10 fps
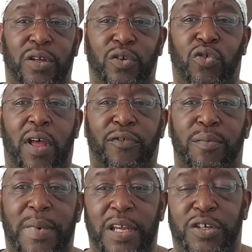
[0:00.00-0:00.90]

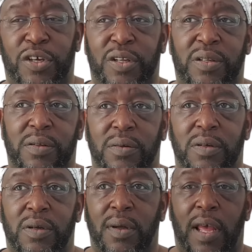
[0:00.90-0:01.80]
transformation
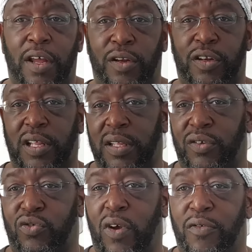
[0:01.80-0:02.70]
and the
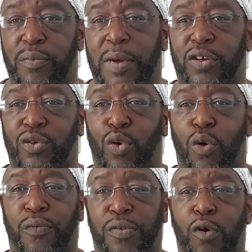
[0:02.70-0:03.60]
transformation
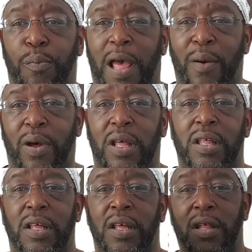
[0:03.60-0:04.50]
of soul power,
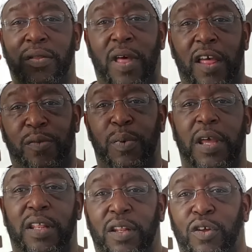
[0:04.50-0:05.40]
that's
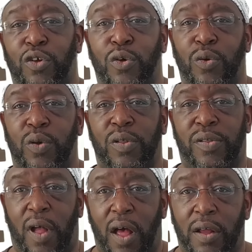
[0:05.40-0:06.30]
when you
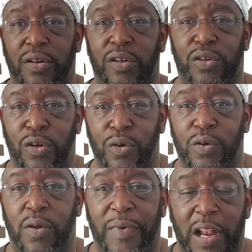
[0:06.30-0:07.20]
start to
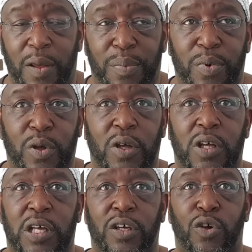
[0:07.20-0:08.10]
develop
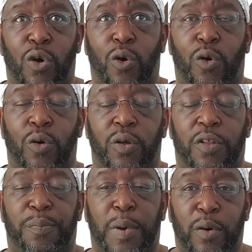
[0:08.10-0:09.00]
your
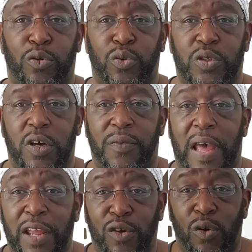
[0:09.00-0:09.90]
spiritual self
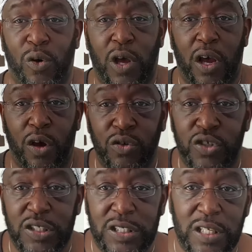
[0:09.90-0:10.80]
and your
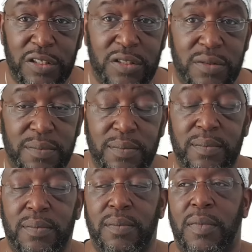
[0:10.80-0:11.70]
consciousness
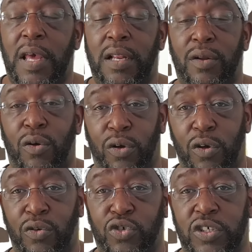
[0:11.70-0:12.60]
and
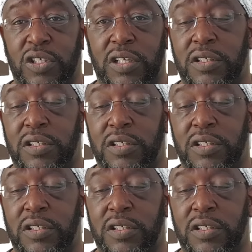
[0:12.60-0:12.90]
unconsciousness.